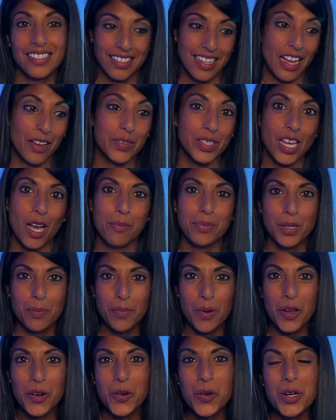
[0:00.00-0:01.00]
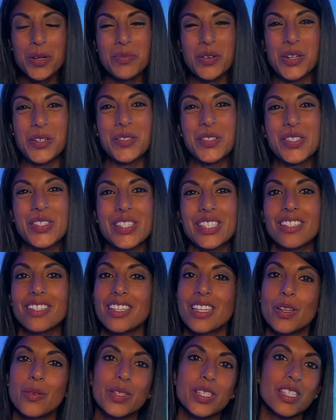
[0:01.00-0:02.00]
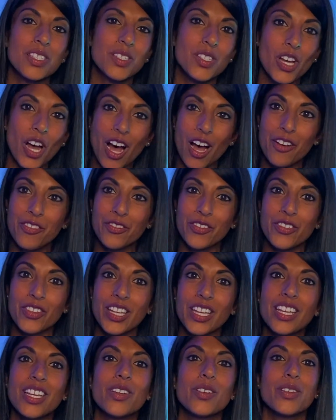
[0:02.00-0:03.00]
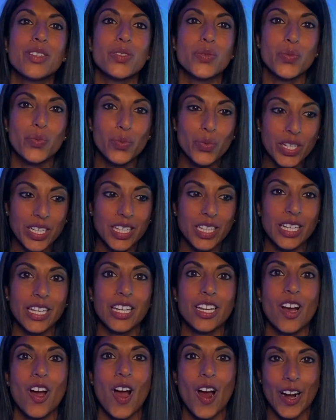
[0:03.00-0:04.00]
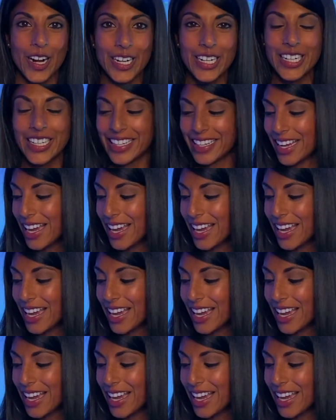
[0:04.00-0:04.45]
I was hopped up on hormones. It was tough. It was really hard.